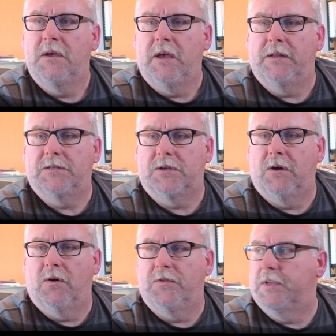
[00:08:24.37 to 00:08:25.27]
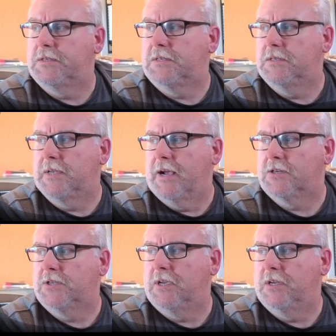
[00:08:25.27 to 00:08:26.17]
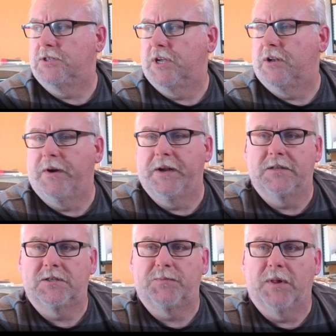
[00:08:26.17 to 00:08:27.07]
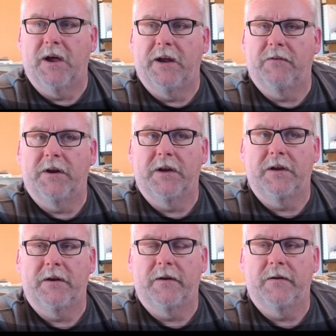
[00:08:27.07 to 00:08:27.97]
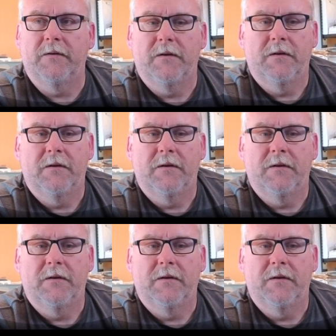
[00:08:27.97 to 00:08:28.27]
And so this is actually a generated spline right here.